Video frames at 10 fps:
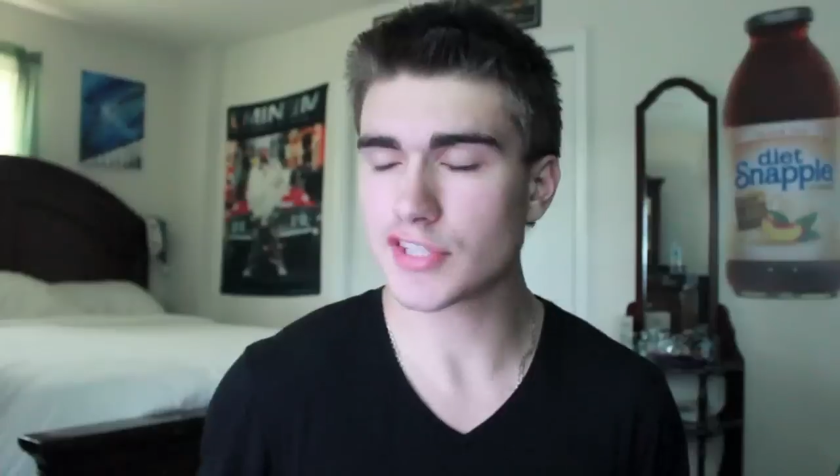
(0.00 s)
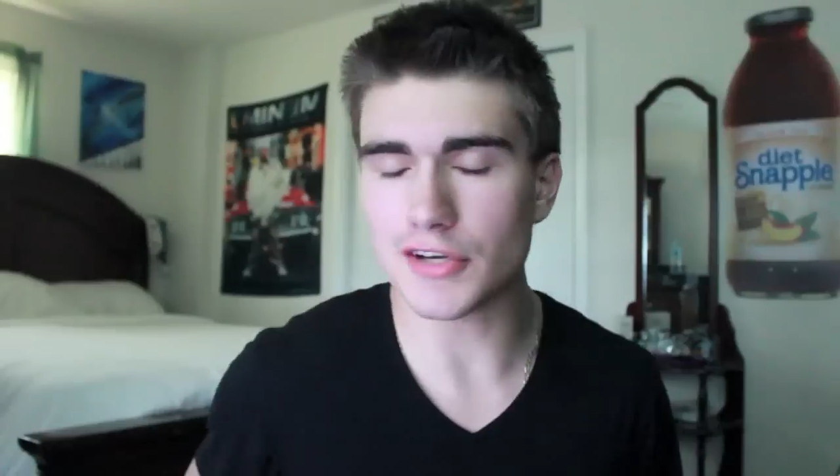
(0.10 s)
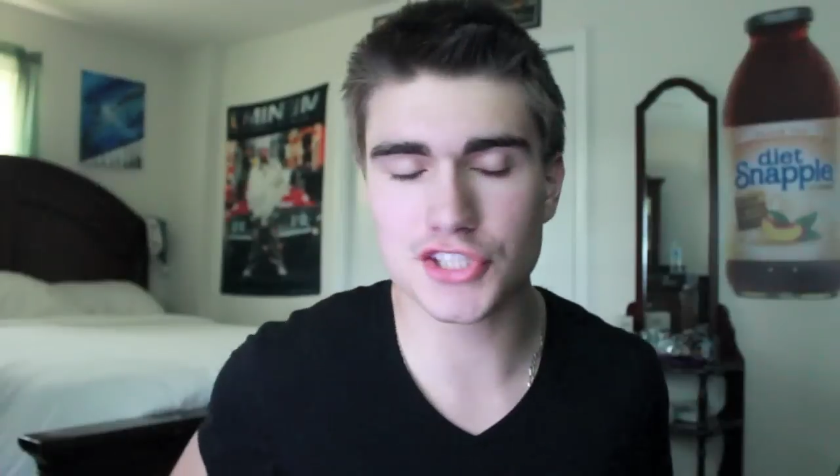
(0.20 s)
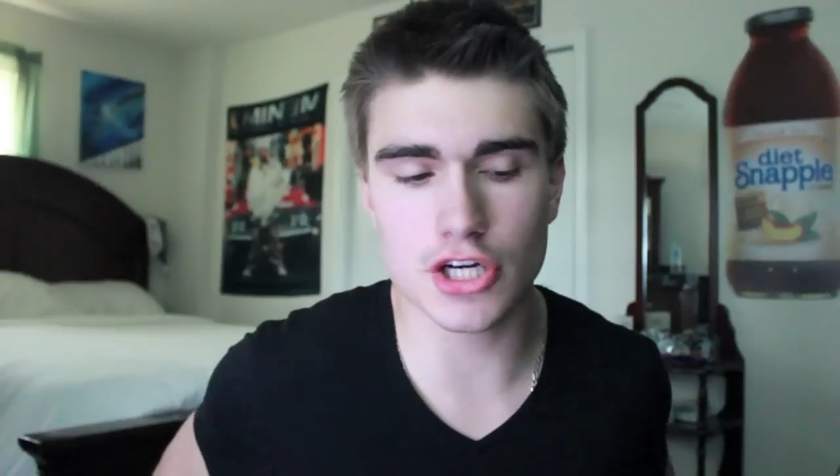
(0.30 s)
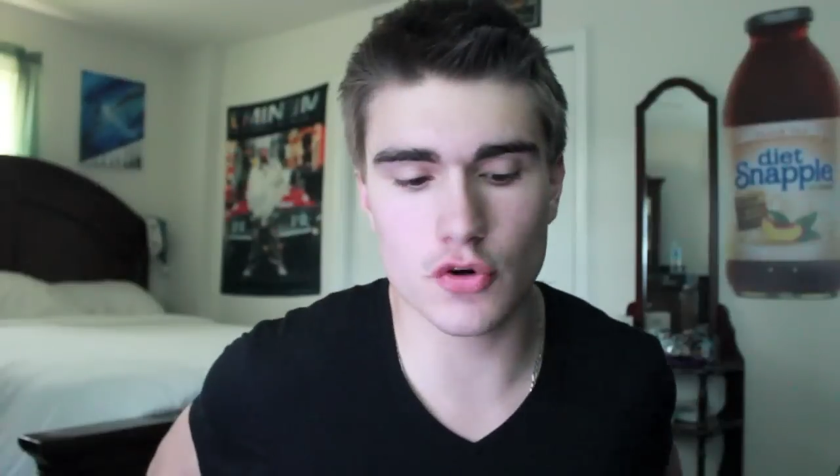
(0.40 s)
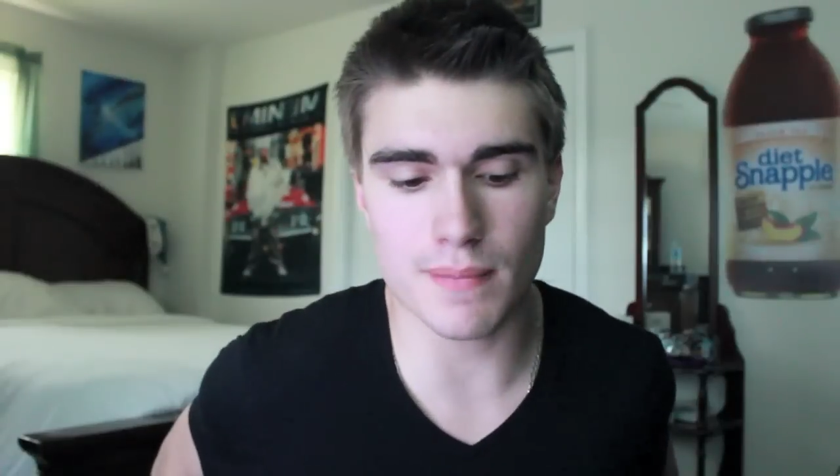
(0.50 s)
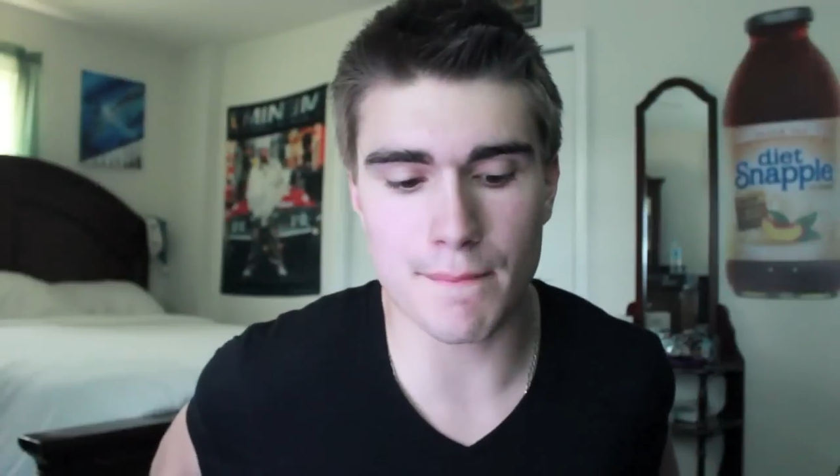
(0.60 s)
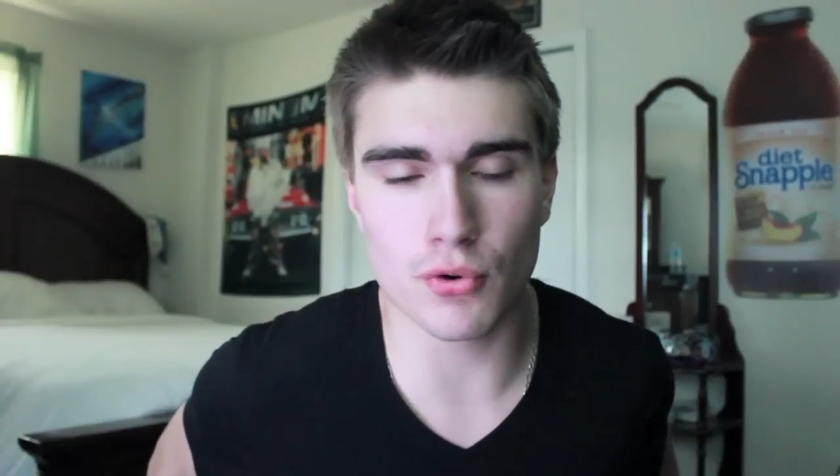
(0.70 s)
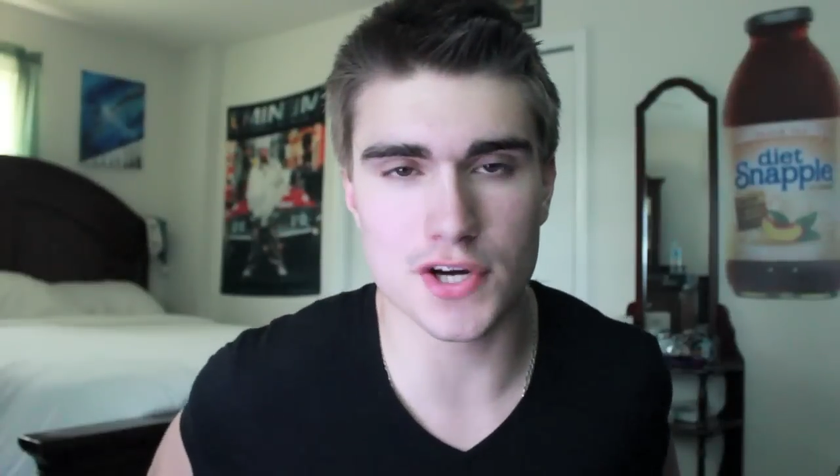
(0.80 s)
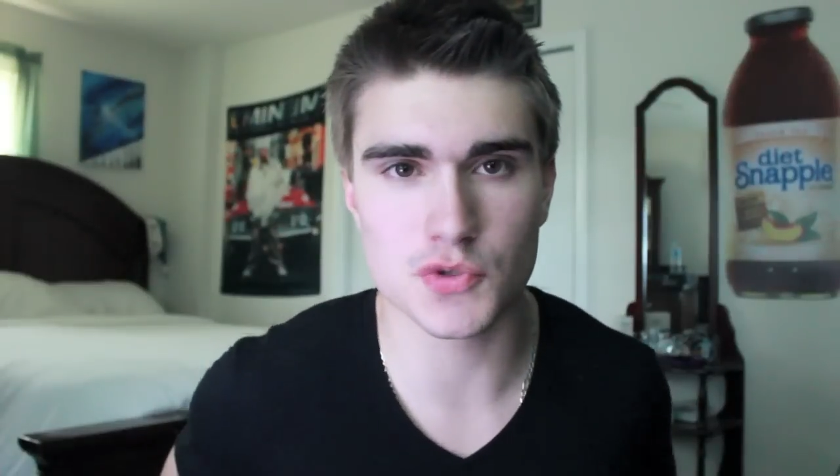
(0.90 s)
So I was chilling with my
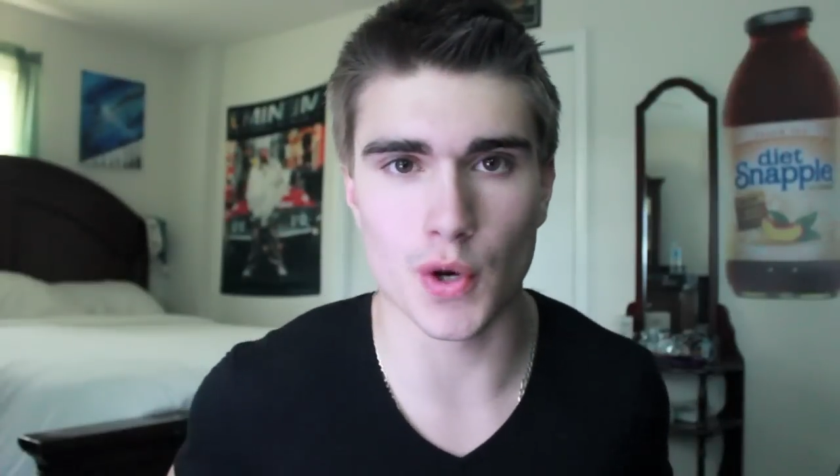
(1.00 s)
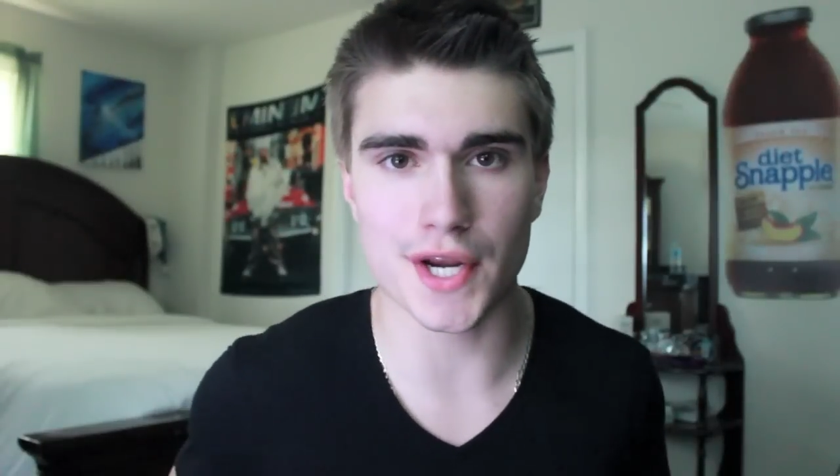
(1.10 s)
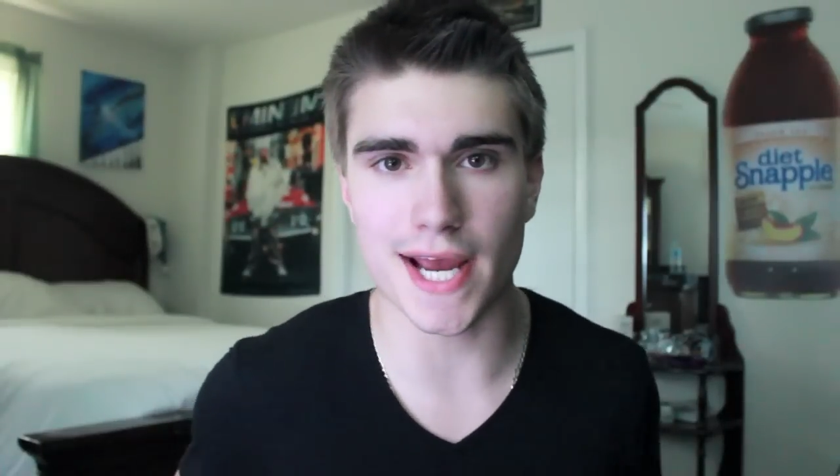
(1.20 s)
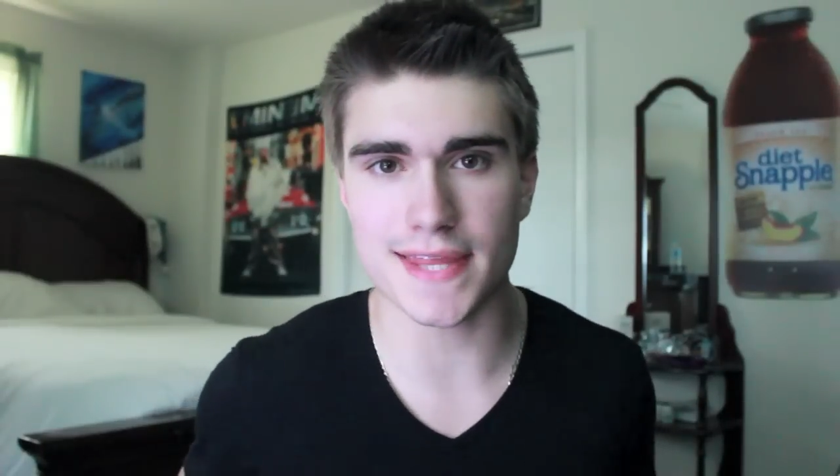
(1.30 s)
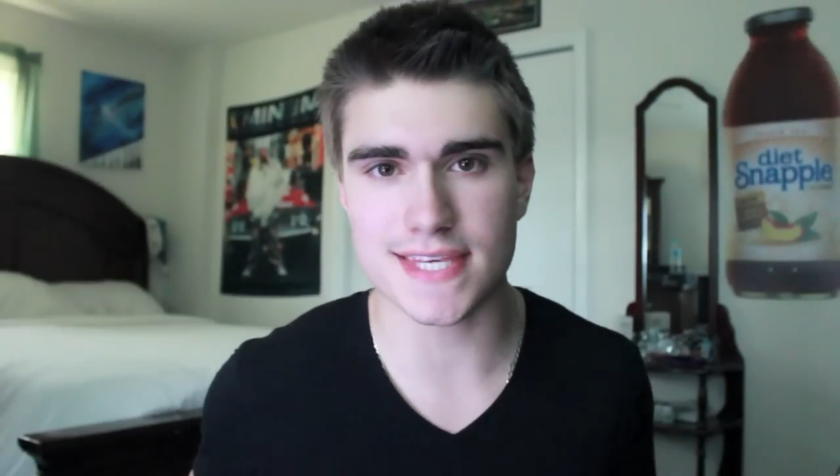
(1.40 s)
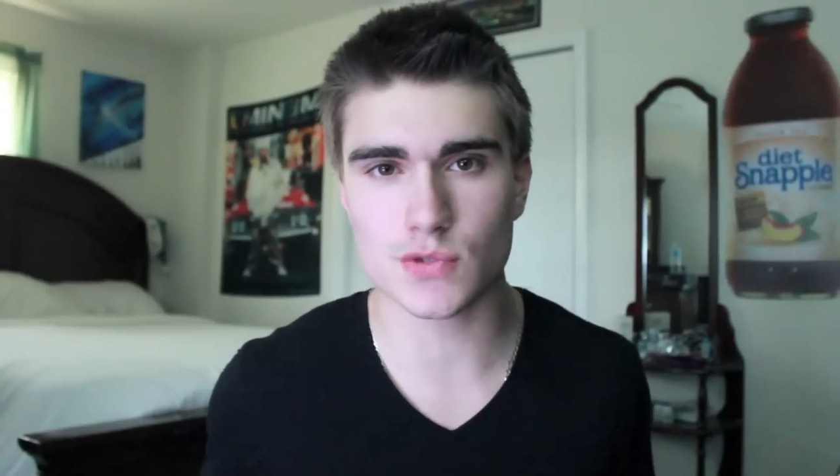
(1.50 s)
boys one night.